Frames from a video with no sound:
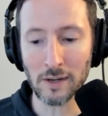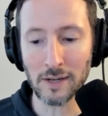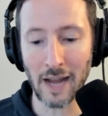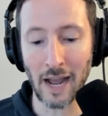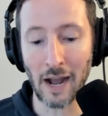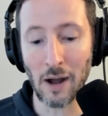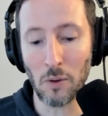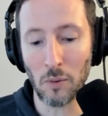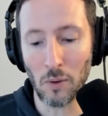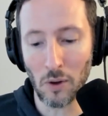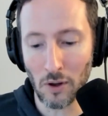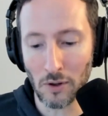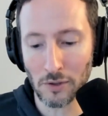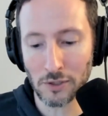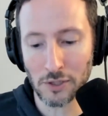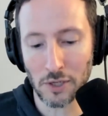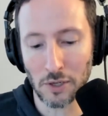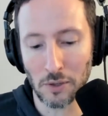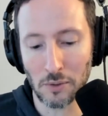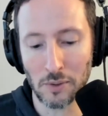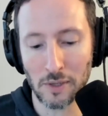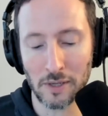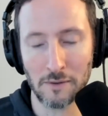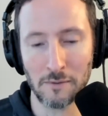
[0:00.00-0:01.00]
Now,
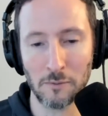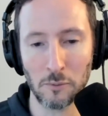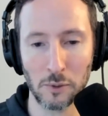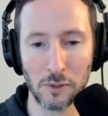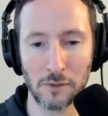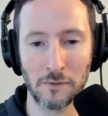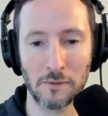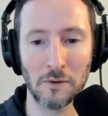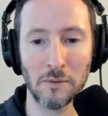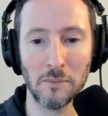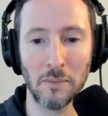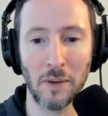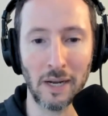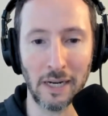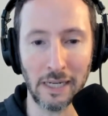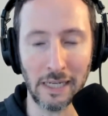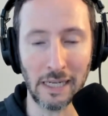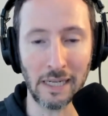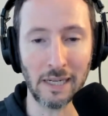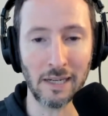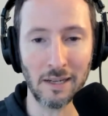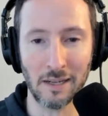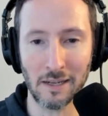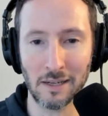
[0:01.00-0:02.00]
also, it was for
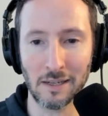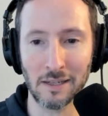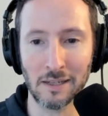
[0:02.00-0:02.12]
money